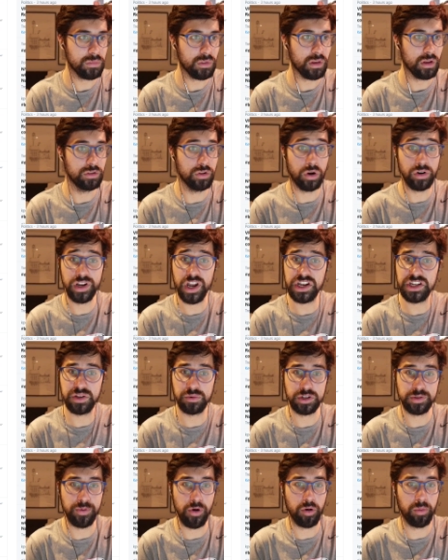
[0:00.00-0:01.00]
Lotad is the
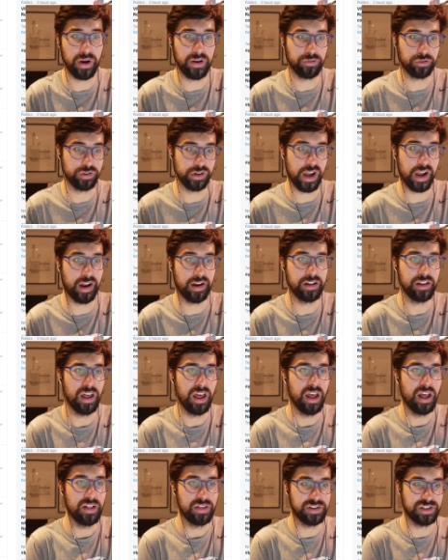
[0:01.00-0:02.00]
worst Pokemon ever created,
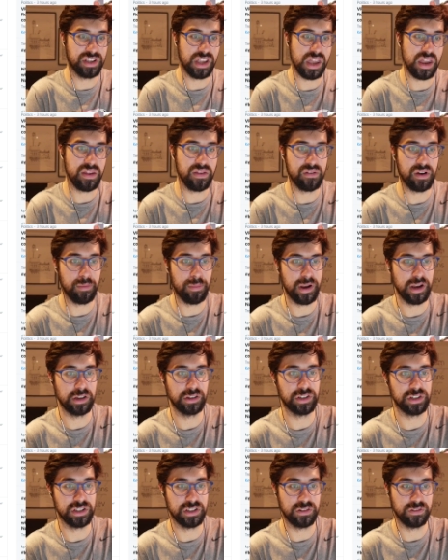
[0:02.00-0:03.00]
this isn't even an opinion.
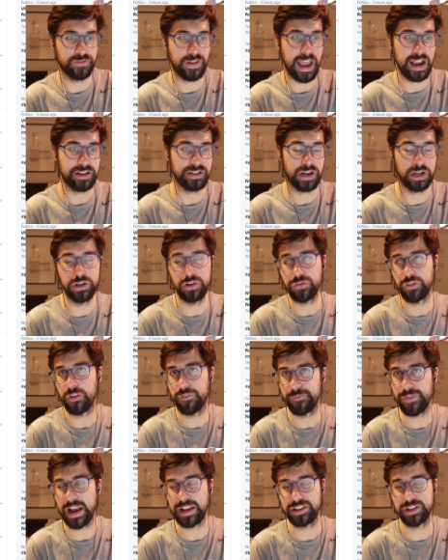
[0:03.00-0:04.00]
This is a fact. I know for a
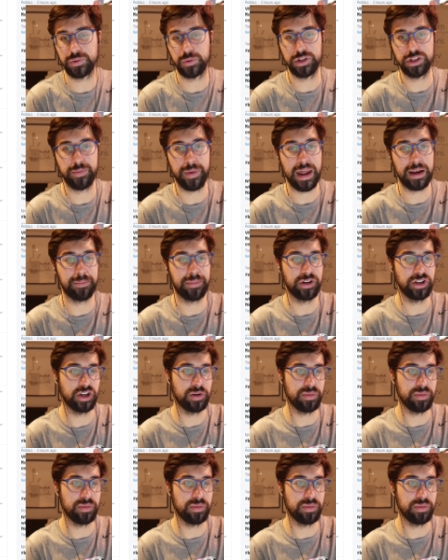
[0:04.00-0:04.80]
fact this one's a bad opinion